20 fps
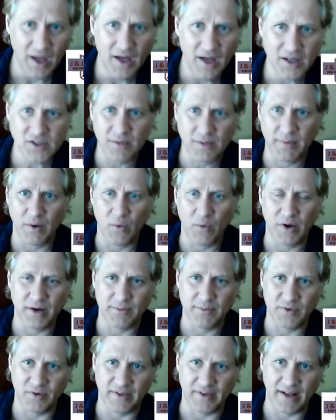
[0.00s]
So I'm going to wind
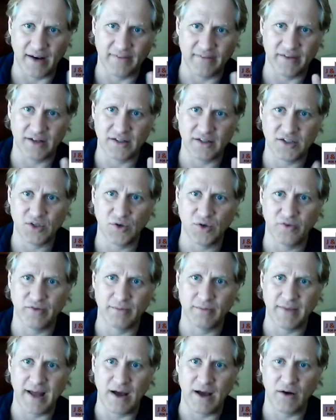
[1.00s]
up doing that. I've done 2 of
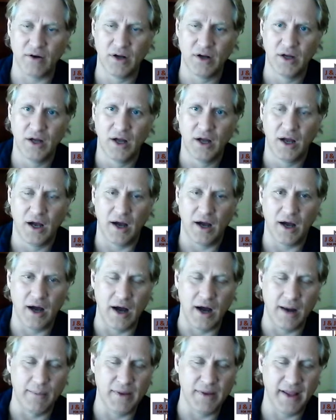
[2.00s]
them now,
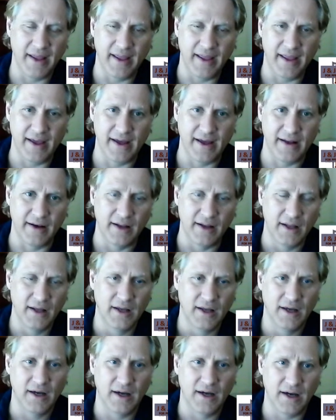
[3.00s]
and
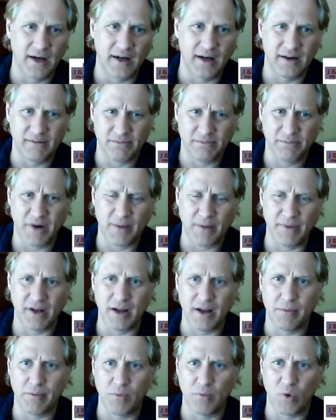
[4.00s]
probably a
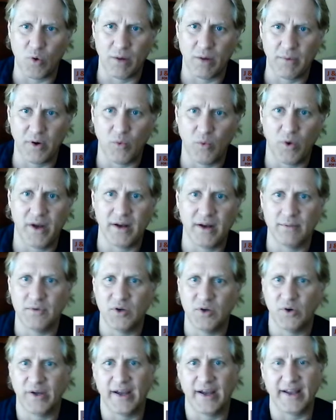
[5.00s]
couple more I'm going to wind up
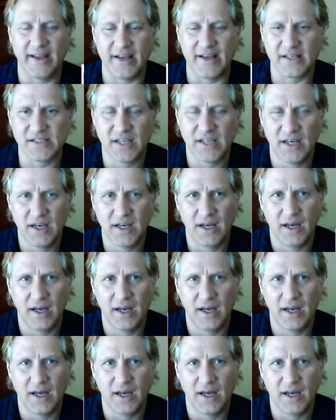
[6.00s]
doing, I guess.